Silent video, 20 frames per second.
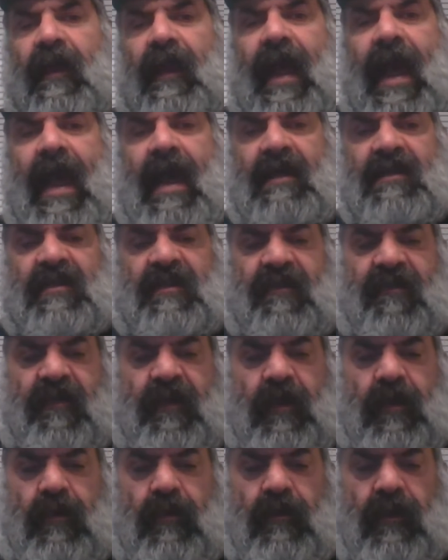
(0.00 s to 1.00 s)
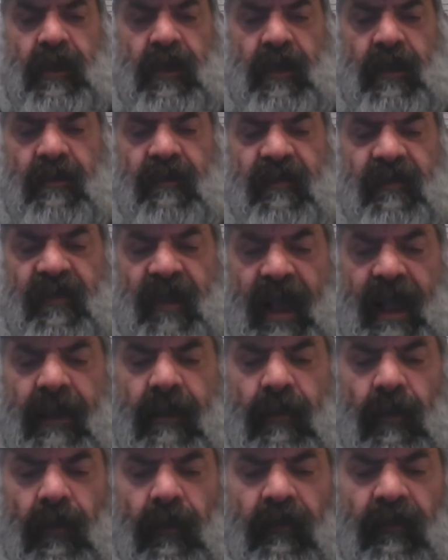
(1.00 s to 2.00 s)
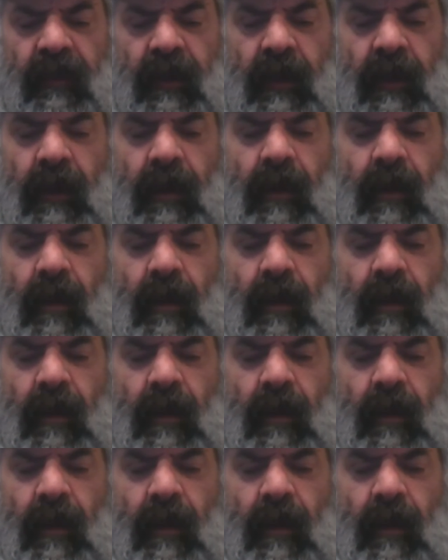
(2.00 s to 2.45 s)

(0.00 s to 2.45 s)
the last few cycles,